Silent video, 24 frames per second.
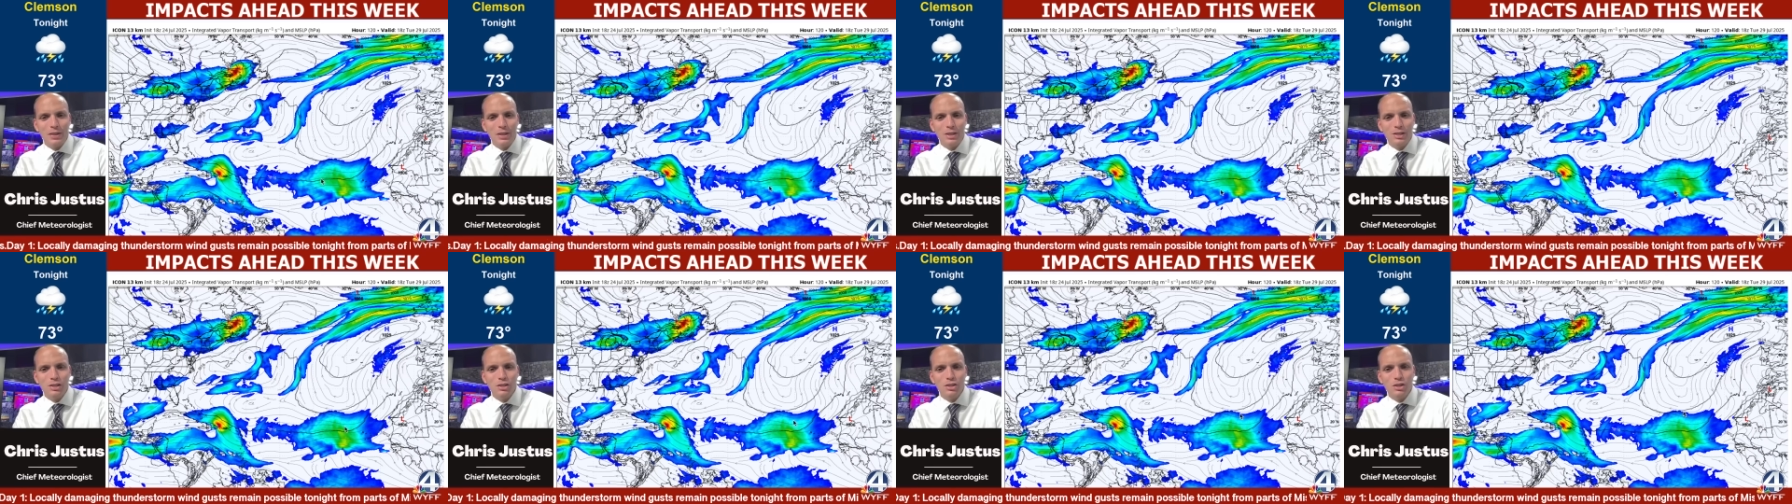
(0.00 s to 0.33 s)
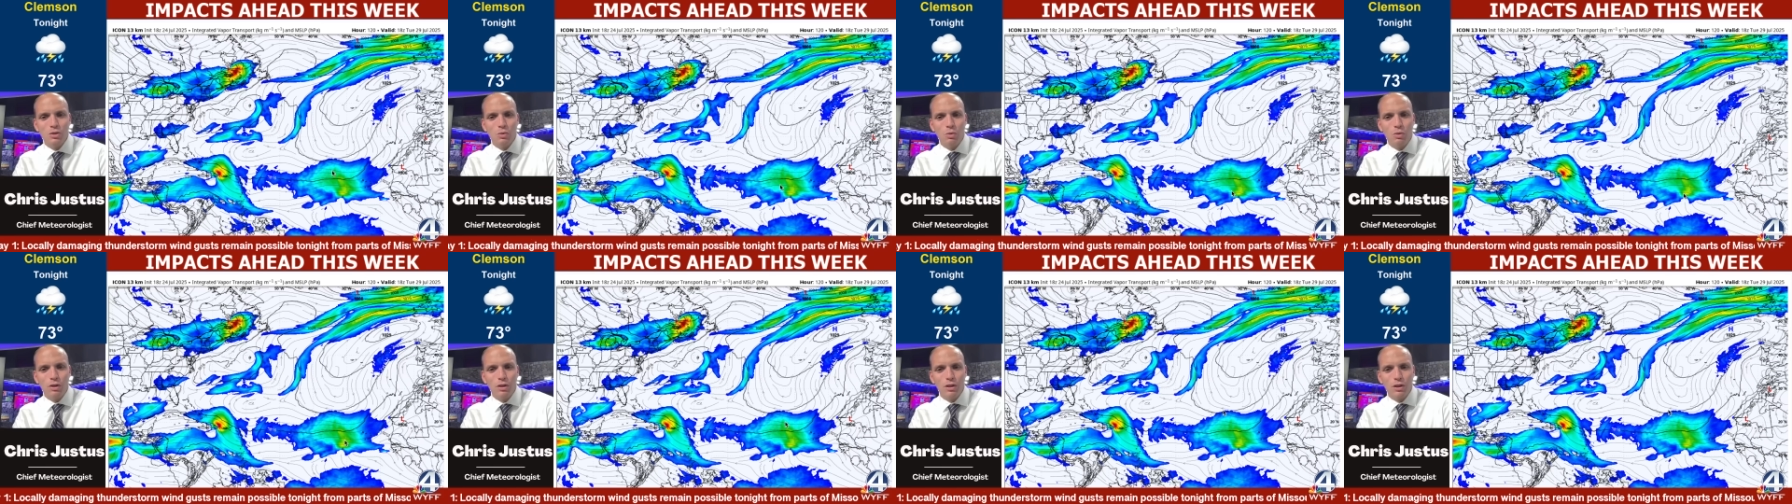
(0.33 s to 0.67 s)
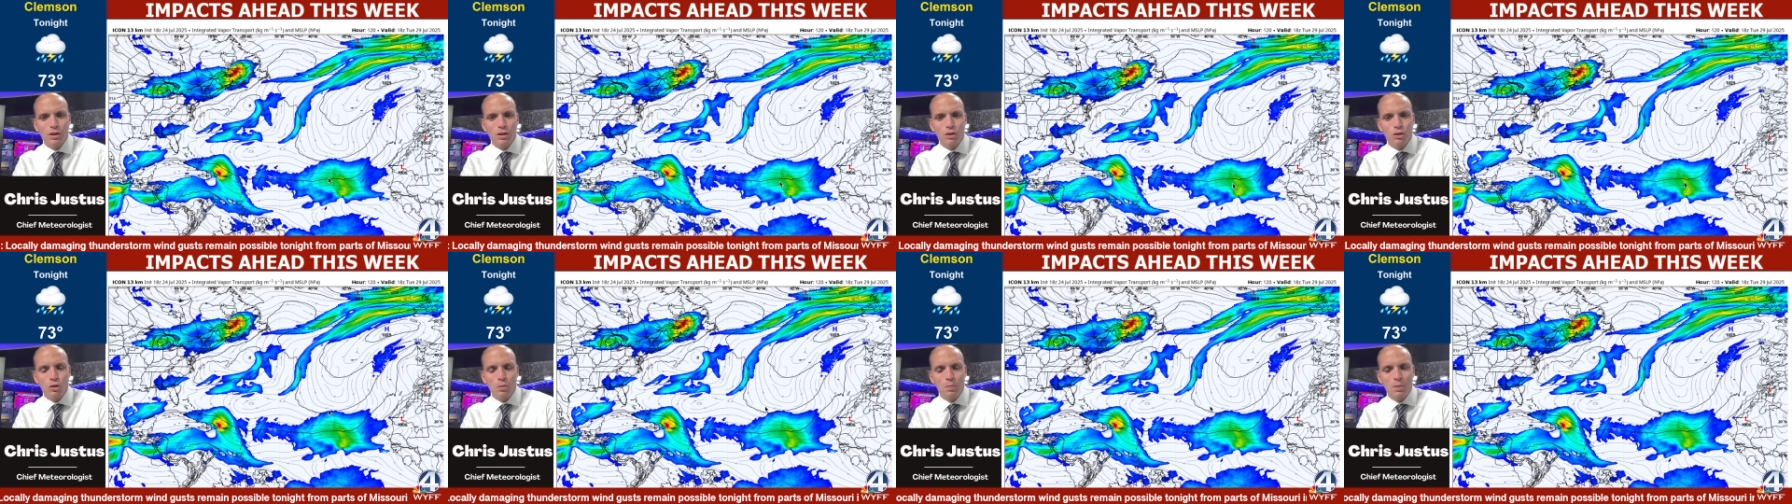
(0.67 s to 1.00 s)
This is the one on the
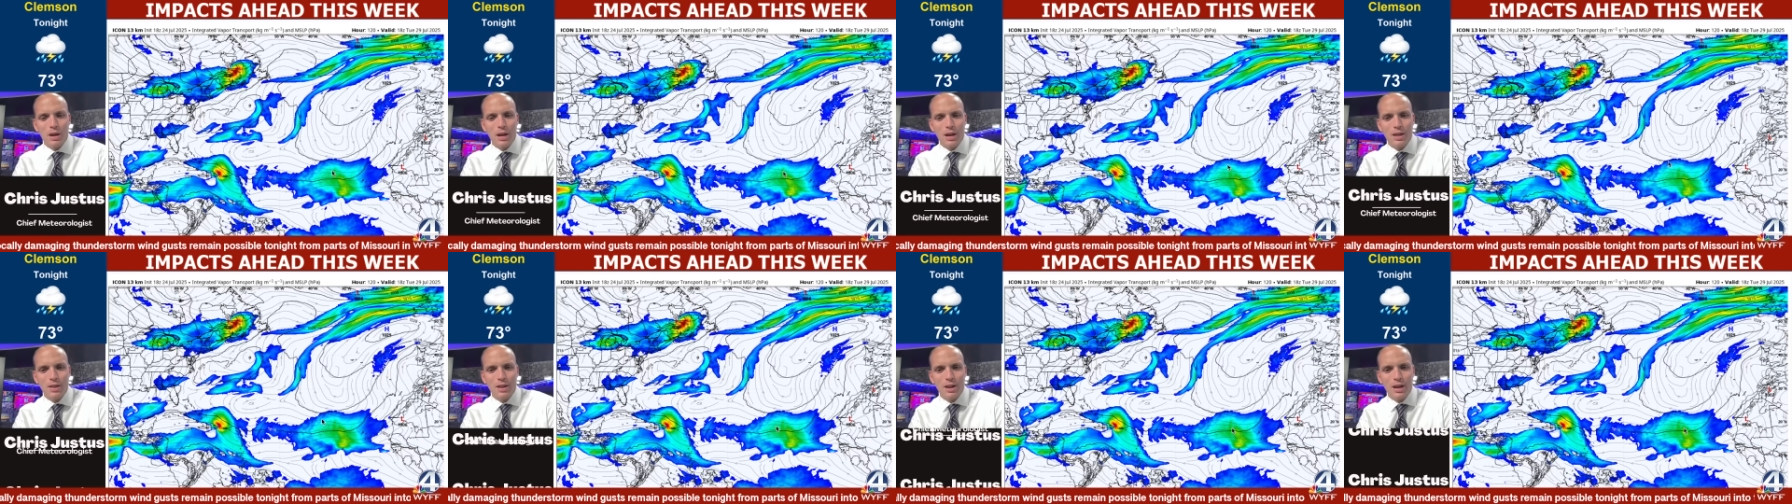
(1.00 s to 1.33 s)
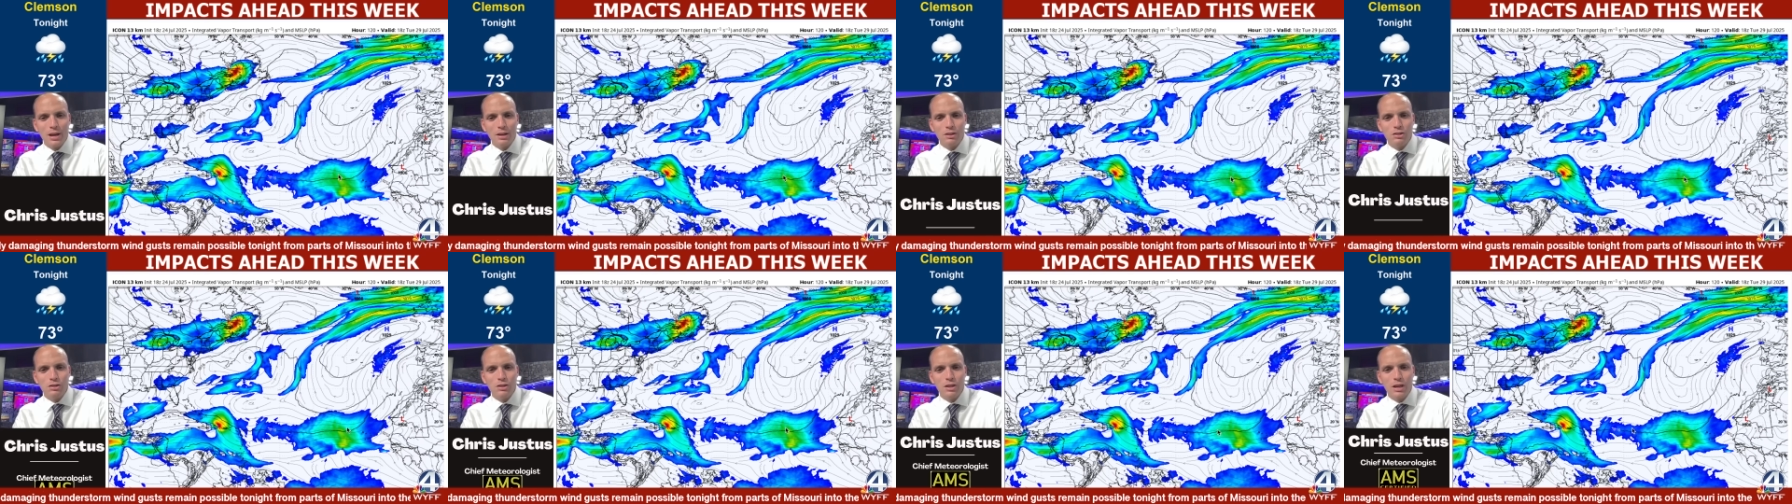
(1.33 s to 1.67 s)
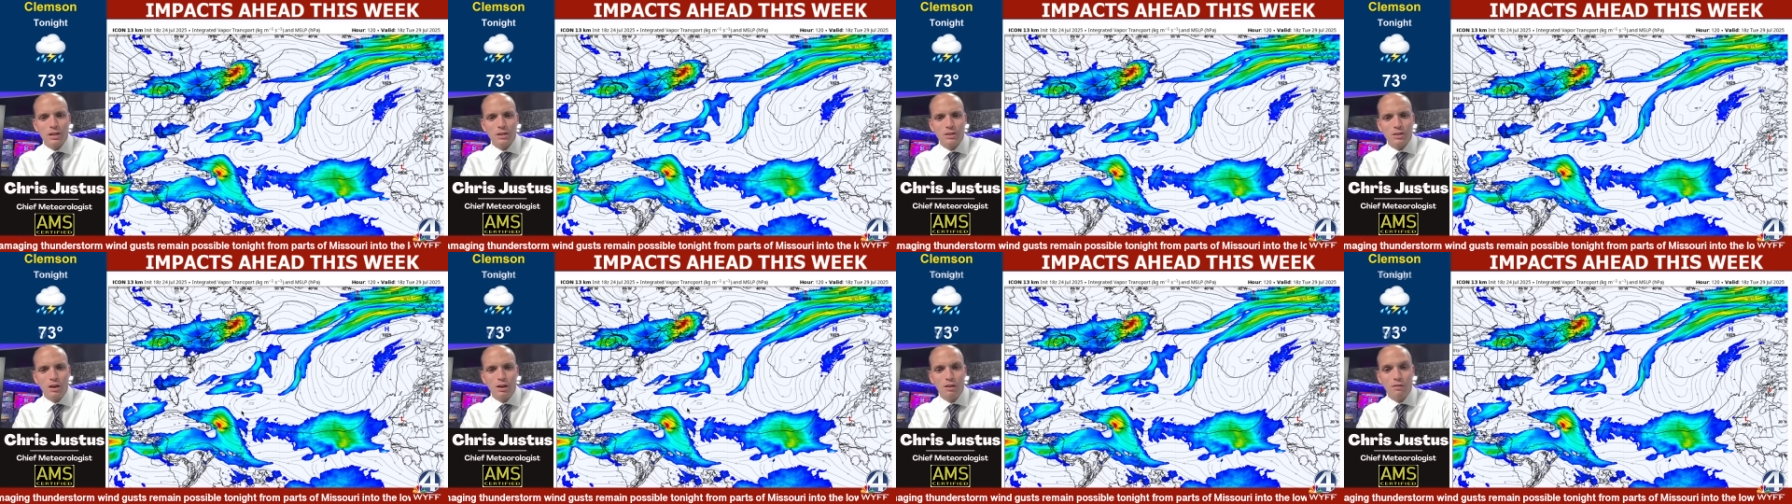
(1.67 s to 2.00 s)
European that actually
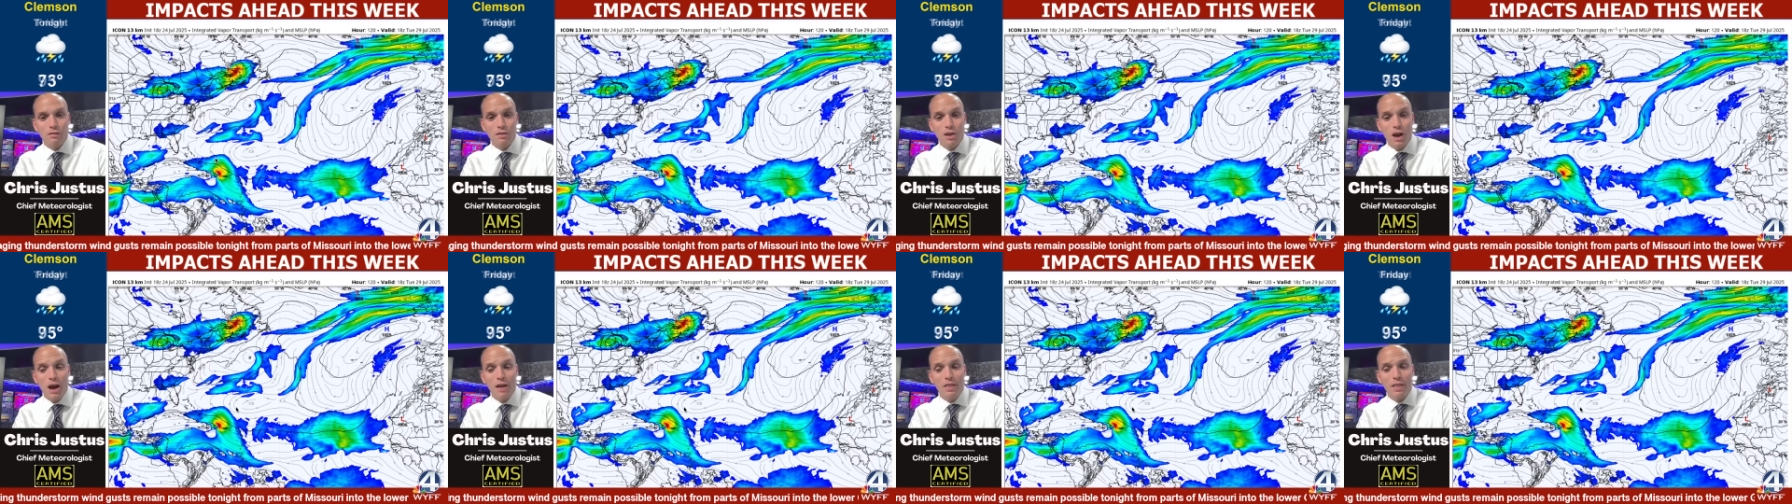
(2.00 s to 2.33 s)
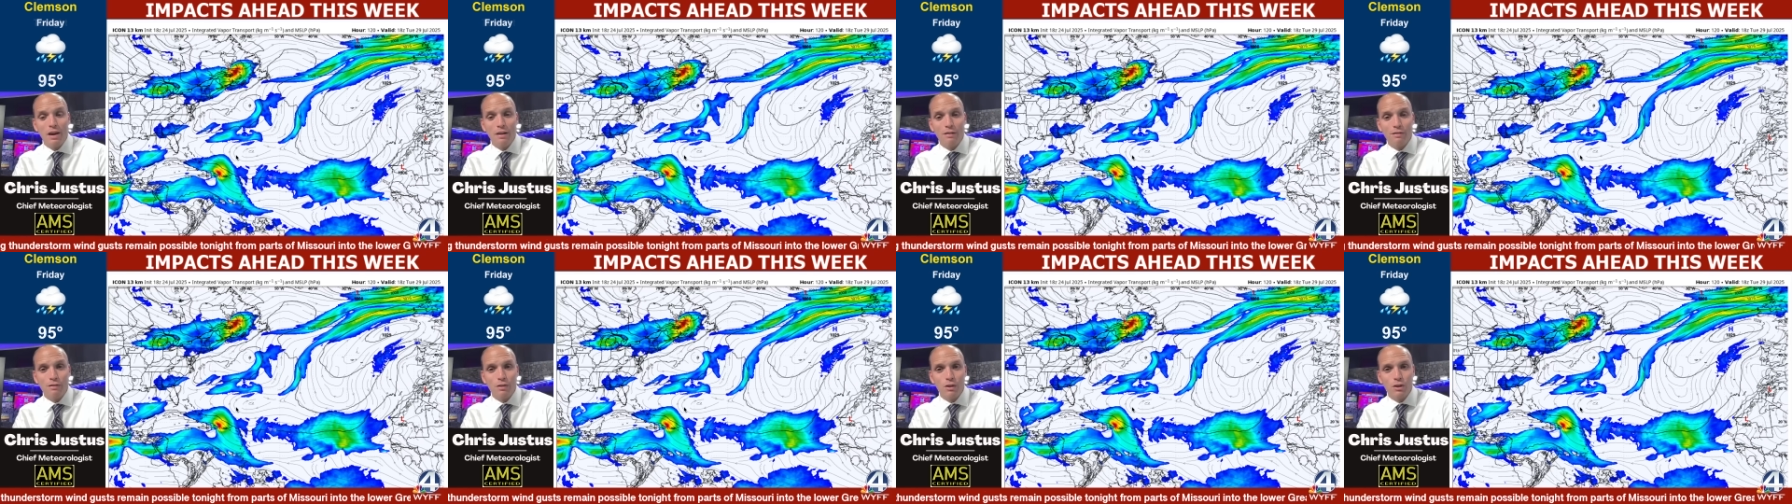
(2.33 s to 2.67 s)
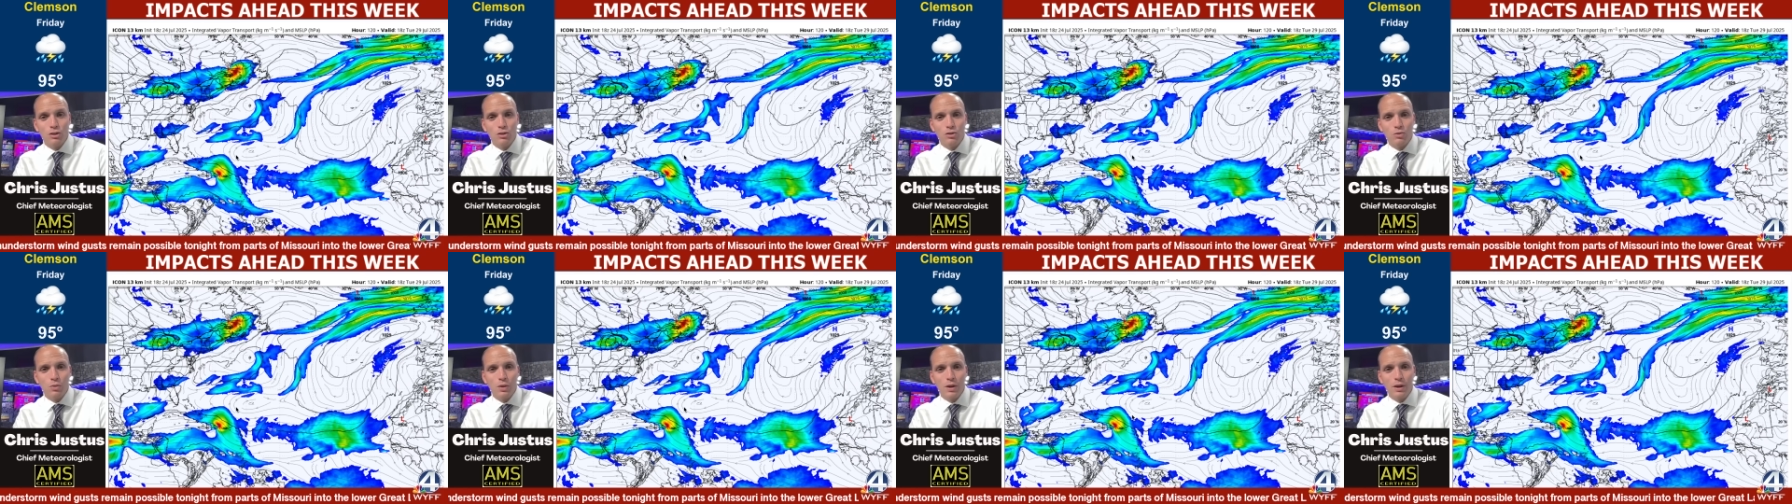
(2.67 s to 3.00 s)
takes off, not that
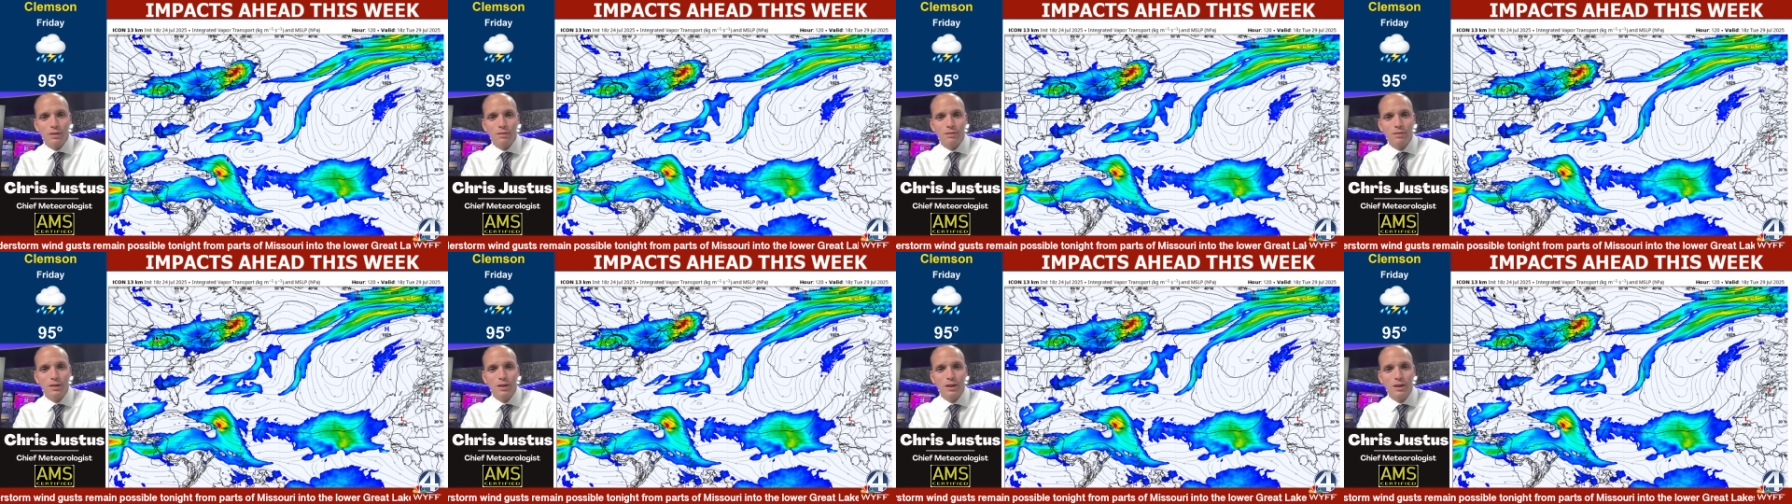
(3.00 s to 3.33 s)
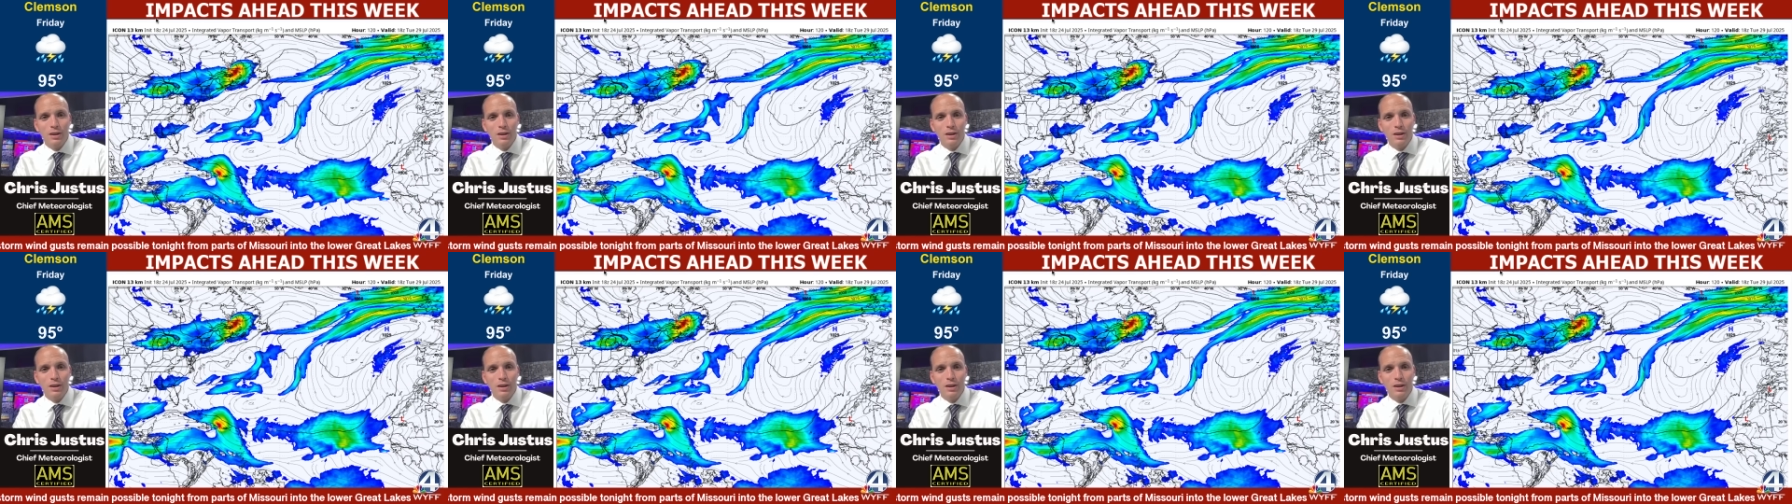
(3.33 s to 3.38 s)
first wave.